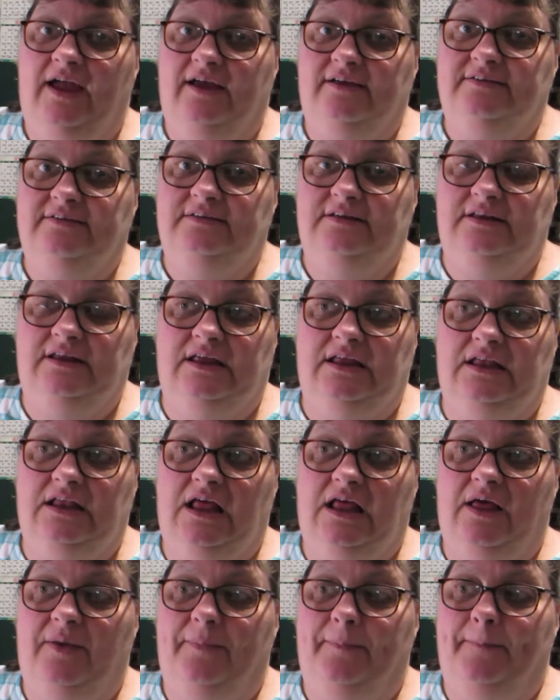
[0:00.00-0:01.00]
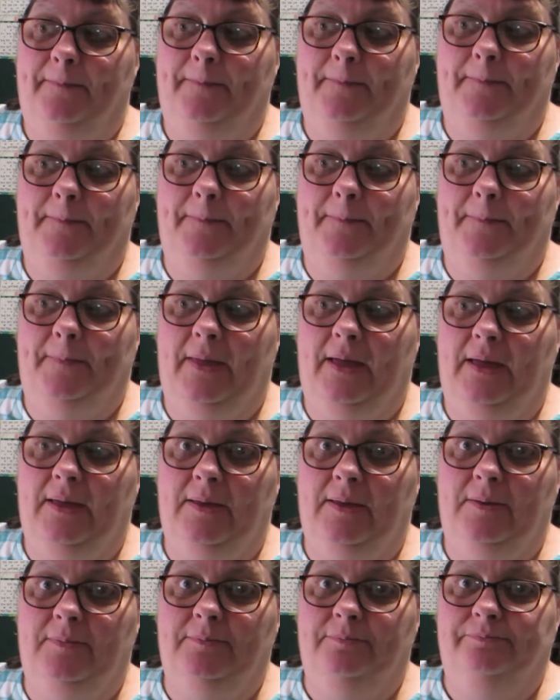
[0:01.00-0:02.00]
accident.
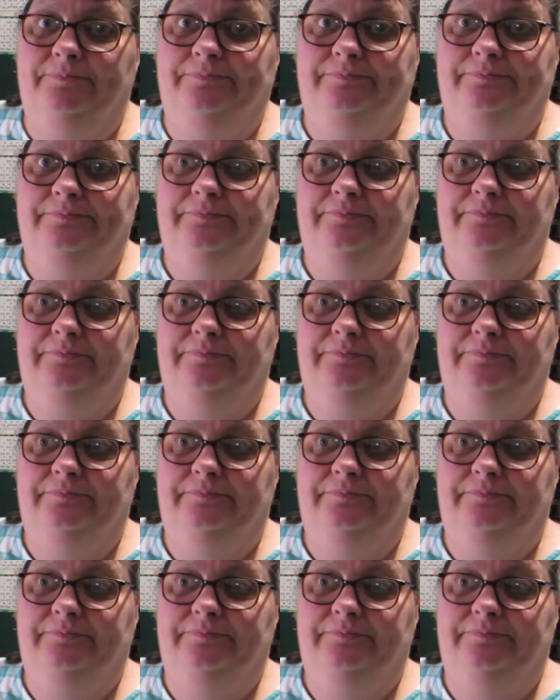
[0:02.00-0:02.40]
Um,